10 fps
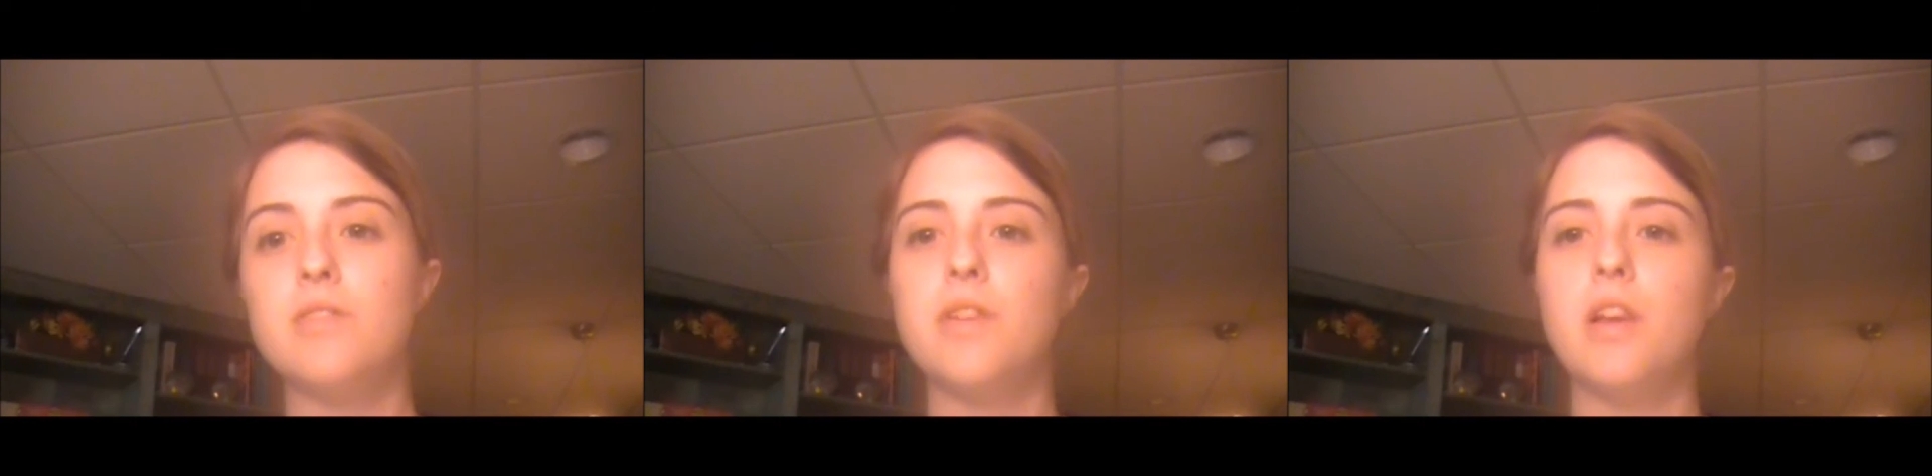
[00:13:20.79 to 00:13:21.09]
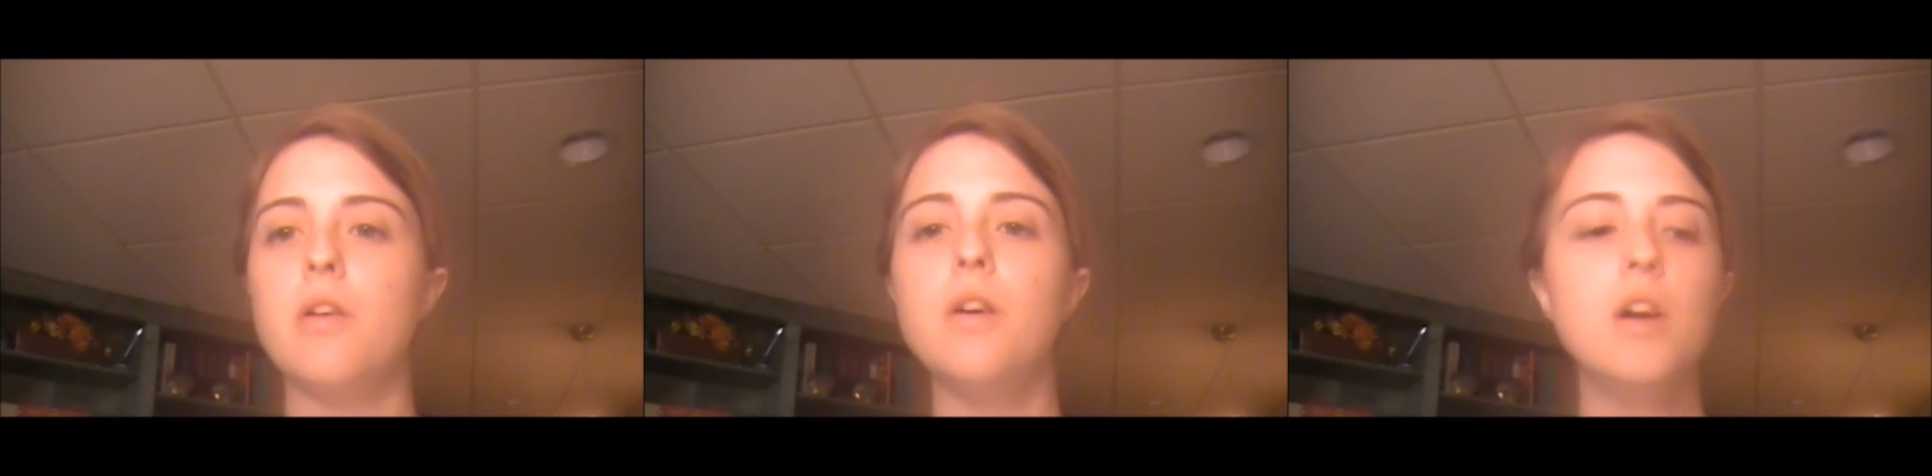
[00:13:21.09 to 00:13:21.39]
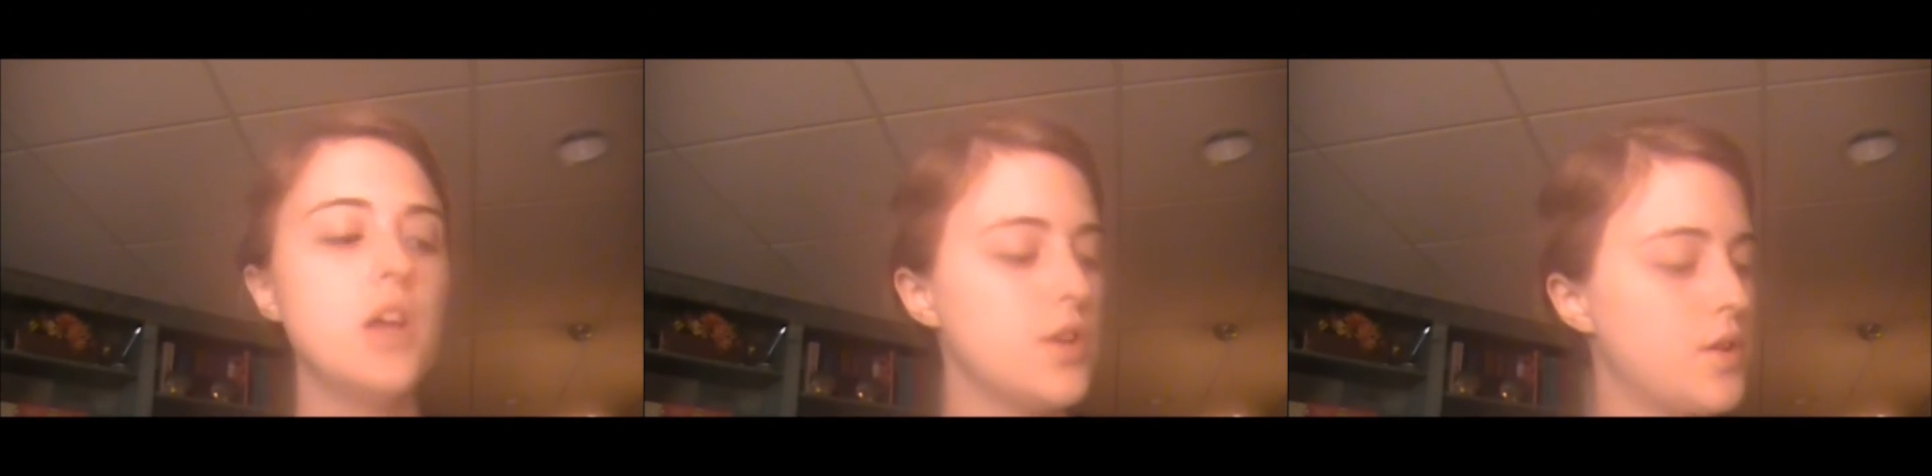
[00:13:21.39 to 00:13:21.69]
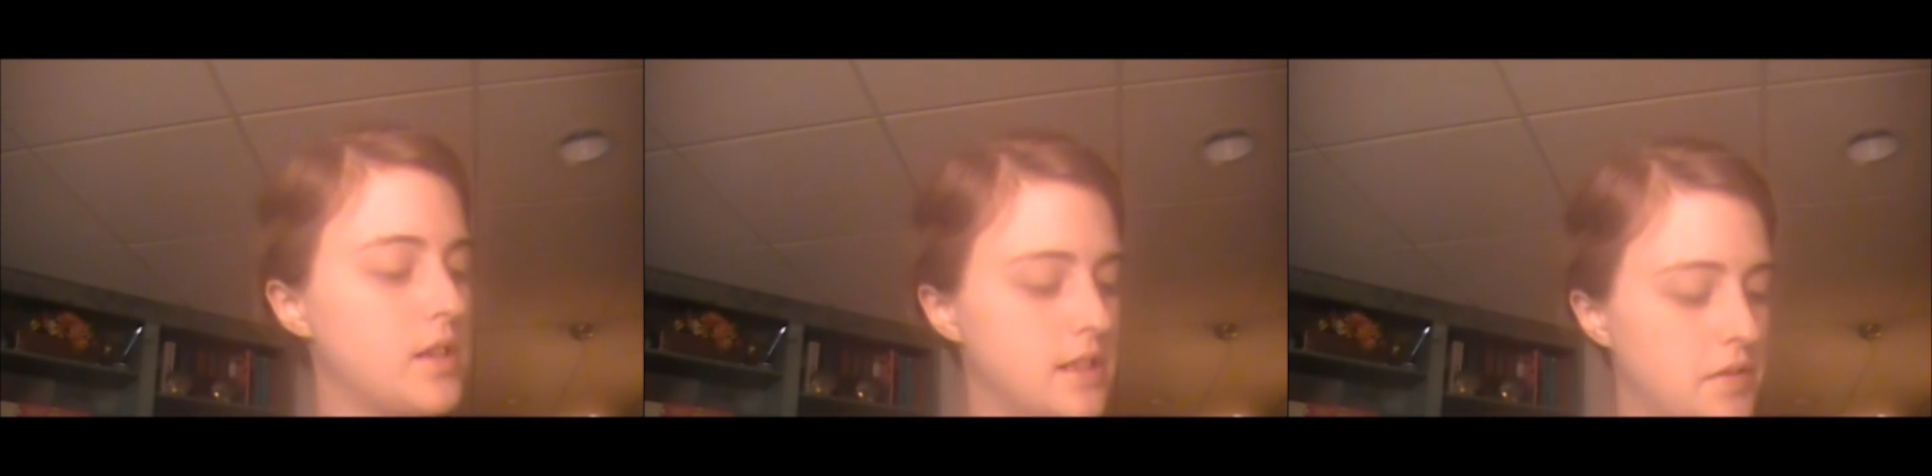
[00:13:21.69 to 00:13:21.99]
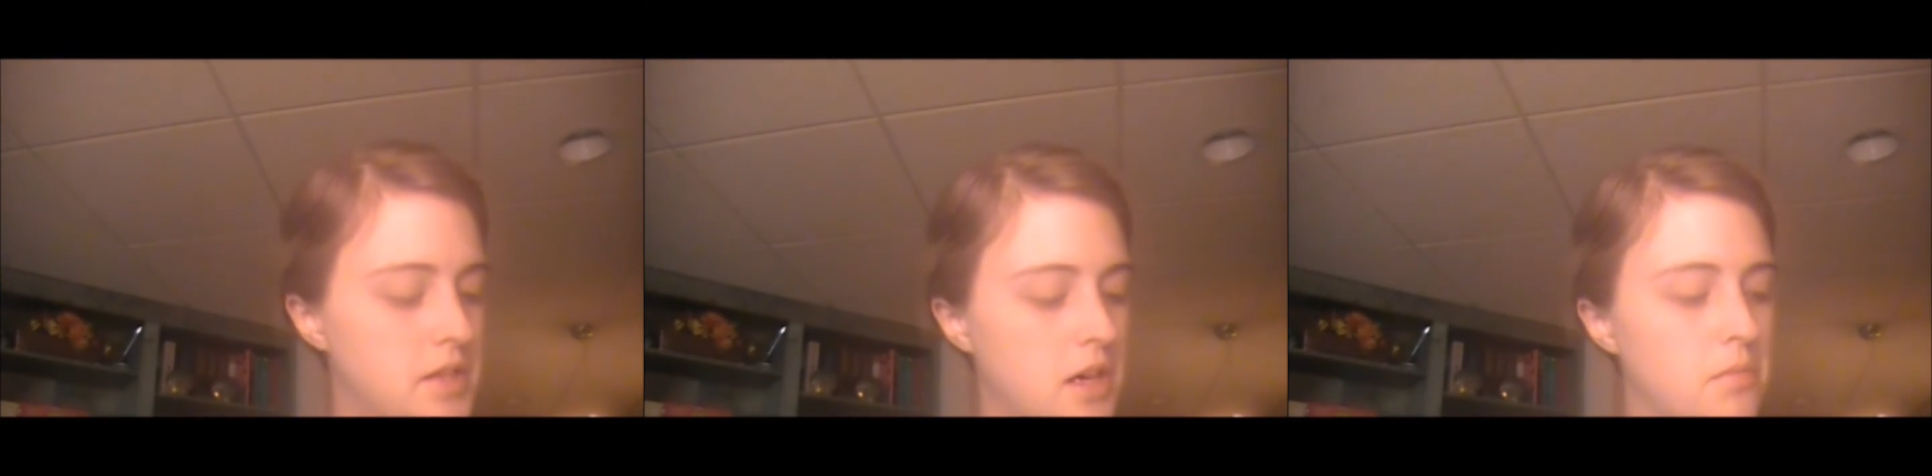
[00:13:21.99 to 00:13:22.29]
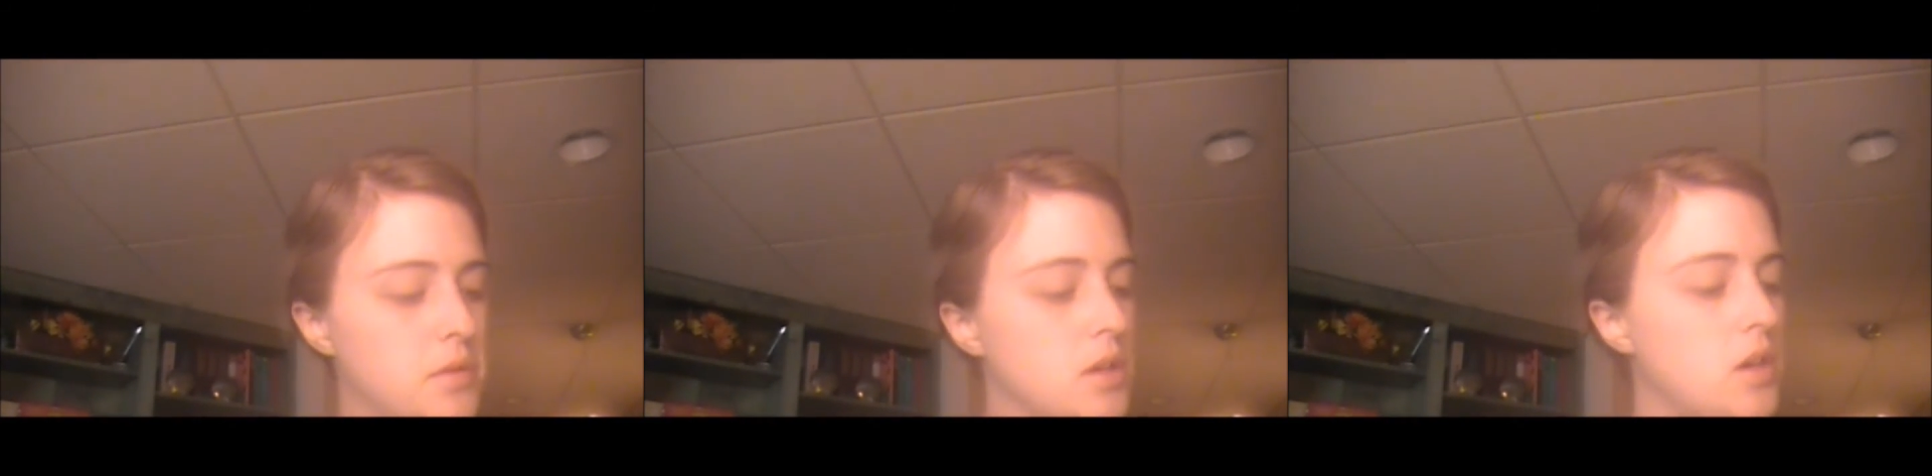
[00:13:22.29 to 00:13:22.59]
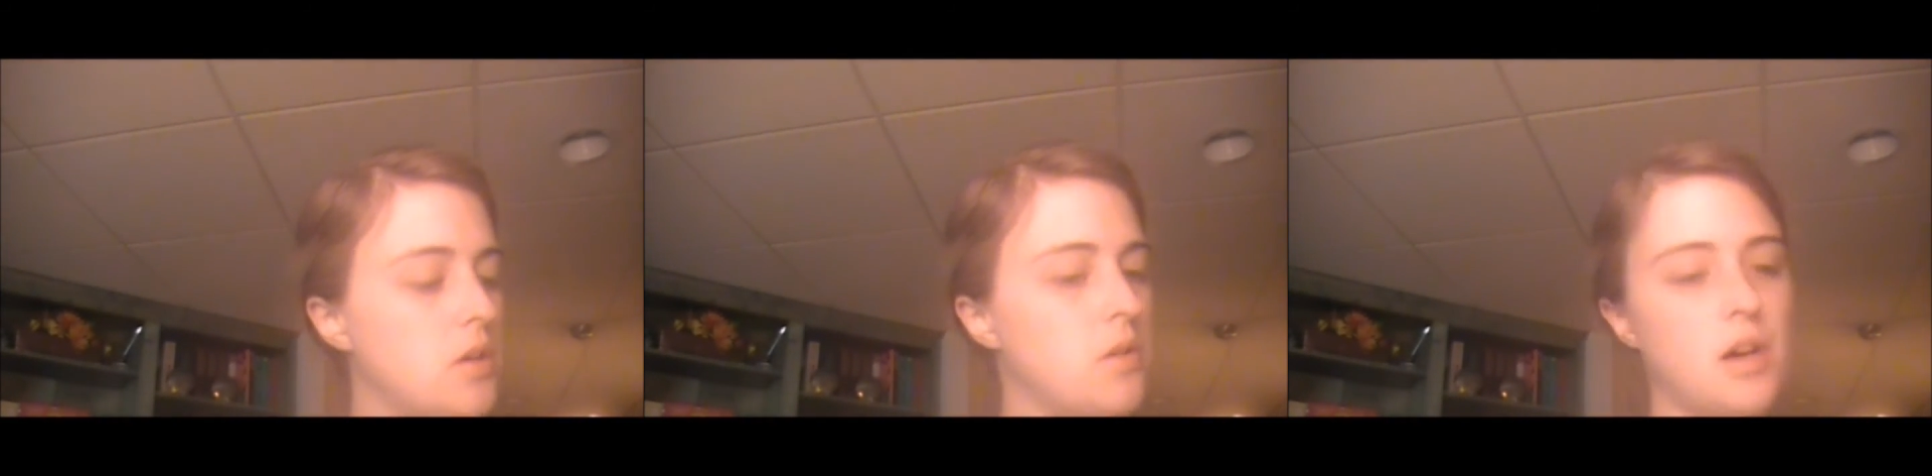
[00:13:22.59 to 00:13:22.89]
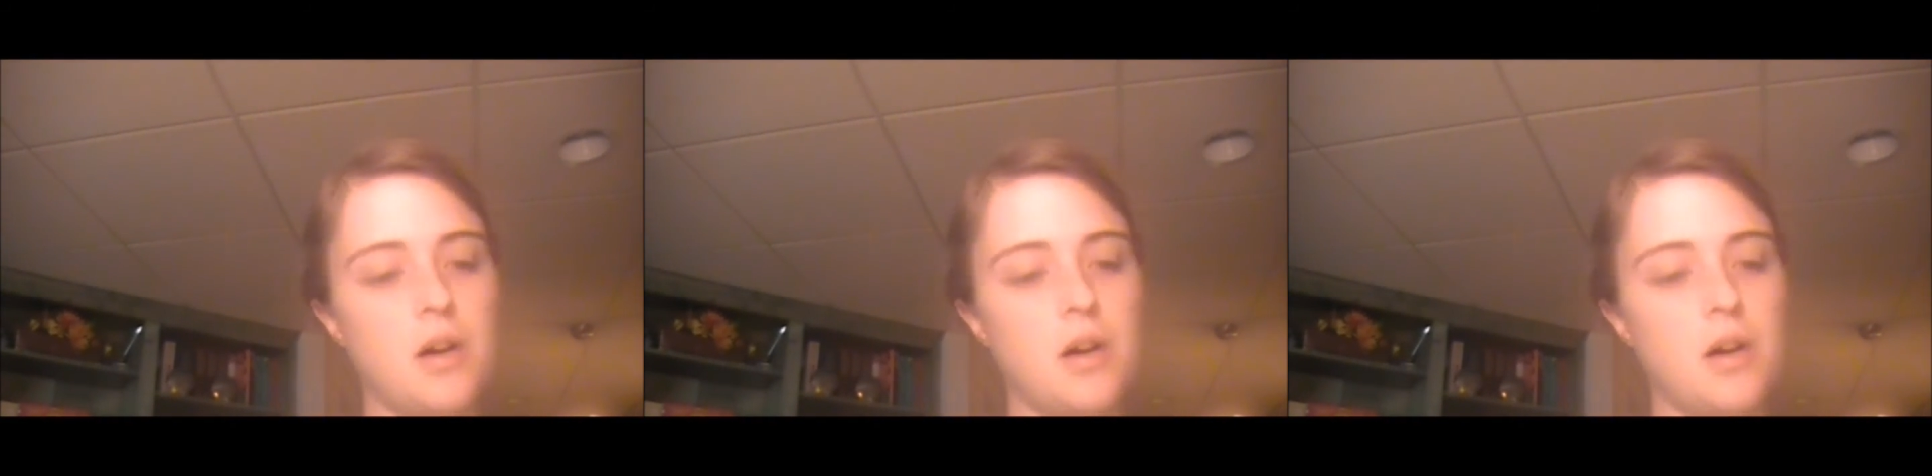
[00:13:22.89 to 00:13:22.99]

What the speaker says: video, you can leave it down below.